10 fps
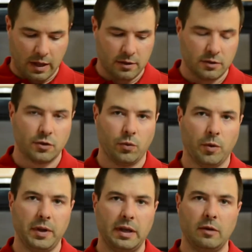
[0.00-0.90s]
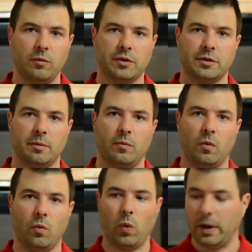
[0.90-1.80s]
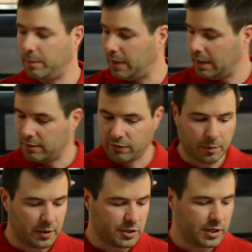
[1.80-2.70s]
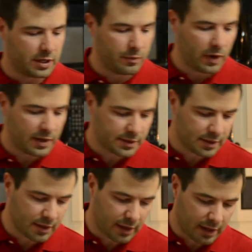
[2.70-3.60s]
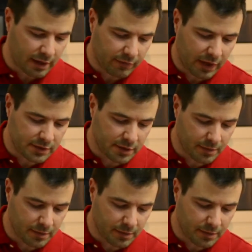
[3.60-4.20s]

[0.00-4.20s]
So we'll begin with some white meat from the chicken breast and I've got some